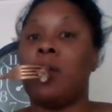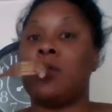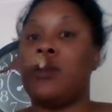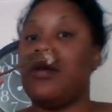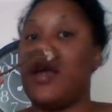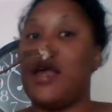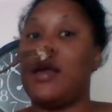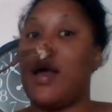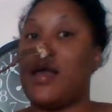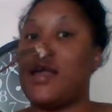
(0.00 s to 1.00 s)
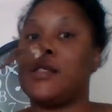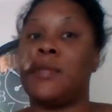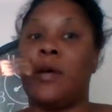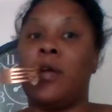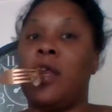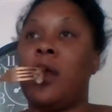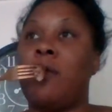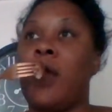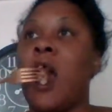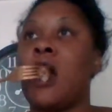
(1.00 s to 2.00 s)
So I can't smell any of
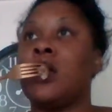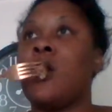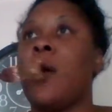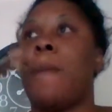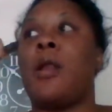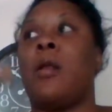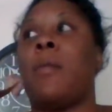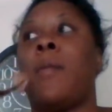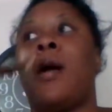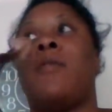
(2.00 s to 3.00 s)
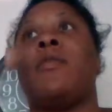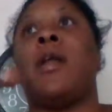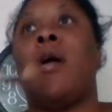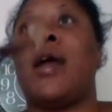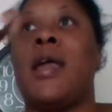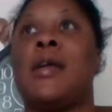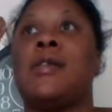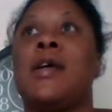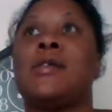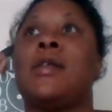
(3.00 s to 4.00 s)
it. I put it in my mouth. Now I can't taste.